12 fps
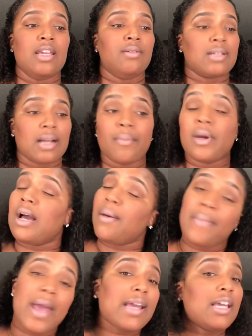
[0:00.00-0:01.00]
then he was like, I'm gonna
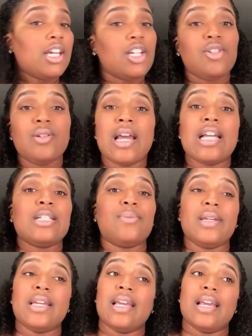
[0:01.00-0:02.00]
come back and get you next
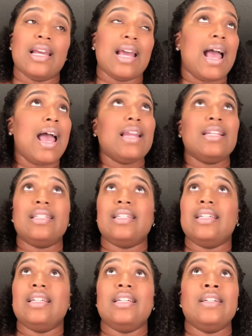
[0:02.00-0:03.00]
weekend. I hadn't
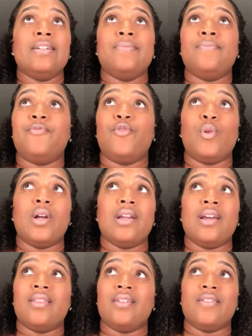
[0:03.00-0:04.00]
seen him for
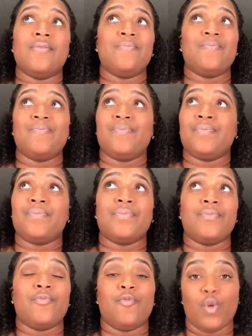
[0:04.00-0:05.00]
another
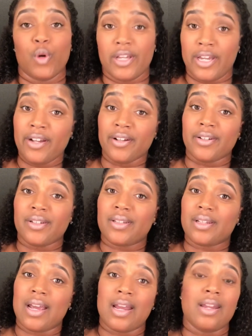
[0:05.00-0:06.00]
4 years.
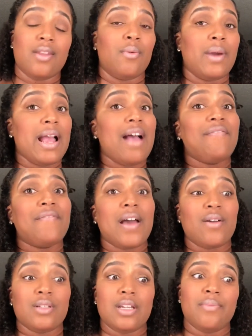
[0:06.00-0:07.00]
And the way I
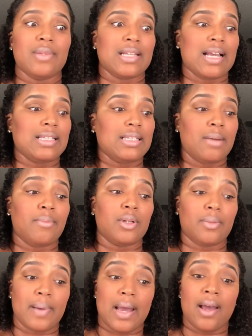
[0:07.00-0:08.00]
found him is I stumbled
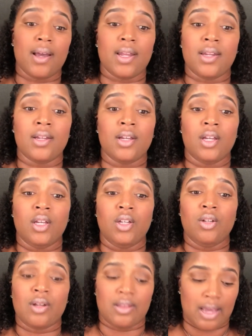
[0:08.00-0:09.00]
upon,
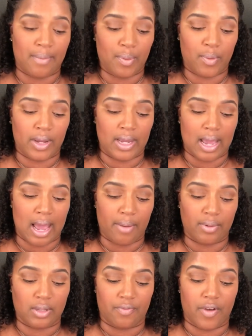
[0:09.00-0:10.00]
you know, at that point I
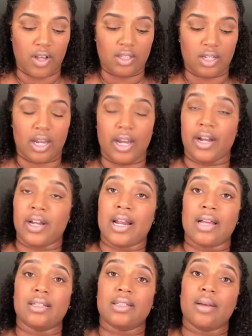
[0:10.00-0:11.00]
was in foster care, and
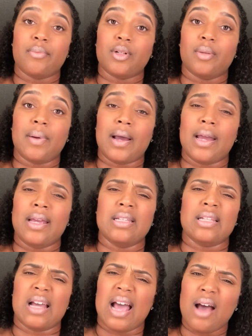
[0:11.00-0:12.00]
I stumbled upon
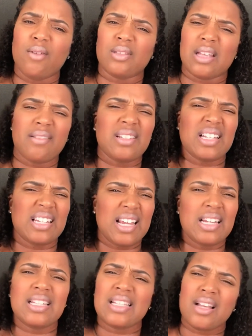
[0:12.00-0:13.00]
a house. I was like,
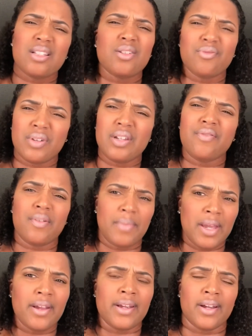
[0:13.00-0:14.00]
dang, this sounds so really
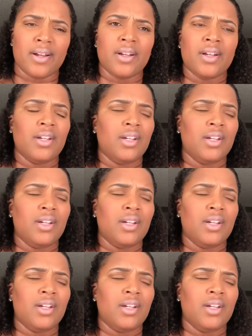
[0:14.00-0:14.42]
familiar.